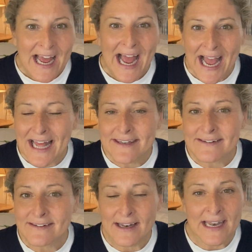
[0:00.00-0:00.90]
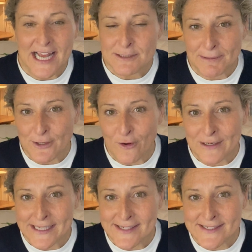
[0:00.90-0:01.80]
And last but not
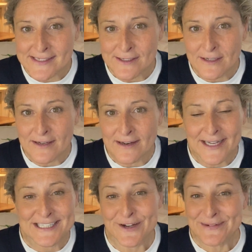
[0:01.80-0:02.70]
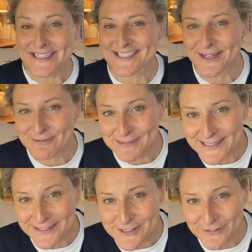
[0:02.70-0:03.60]
least, like so many of the
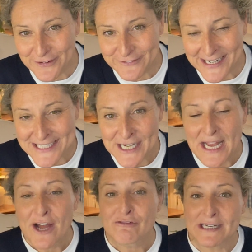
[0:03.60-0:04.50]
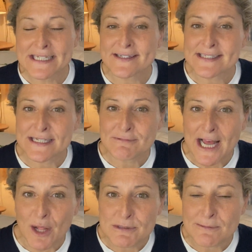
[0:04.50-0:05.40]
supplements in the strong range, really does seem to
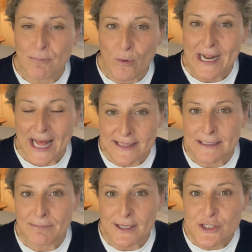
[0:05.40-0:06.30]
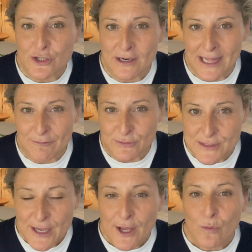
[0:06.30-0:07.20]
help support healthy blood sugar
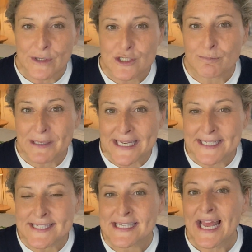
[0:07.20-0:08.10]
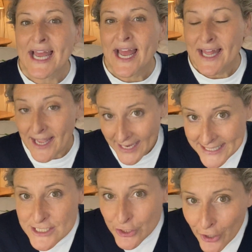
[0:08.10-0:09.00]
levels, which means
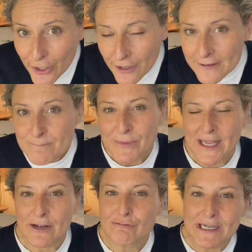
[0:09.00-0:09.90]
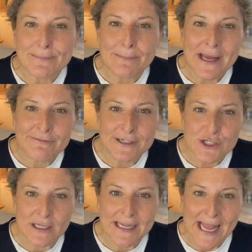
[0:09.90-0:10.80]
in turn can really be
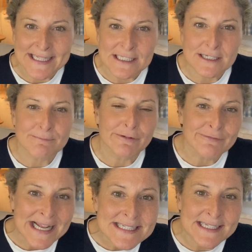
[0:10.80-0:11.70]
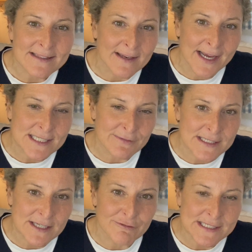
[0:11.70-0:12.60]
beneficial against preventing the likes of
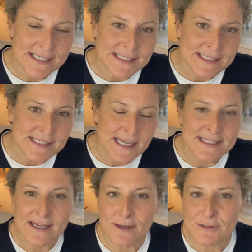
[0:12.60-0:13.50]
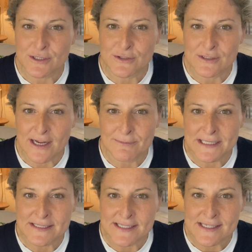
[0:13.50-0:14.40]
insulin resistance and type 2
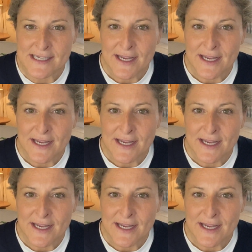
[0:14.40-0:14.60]
diabetes.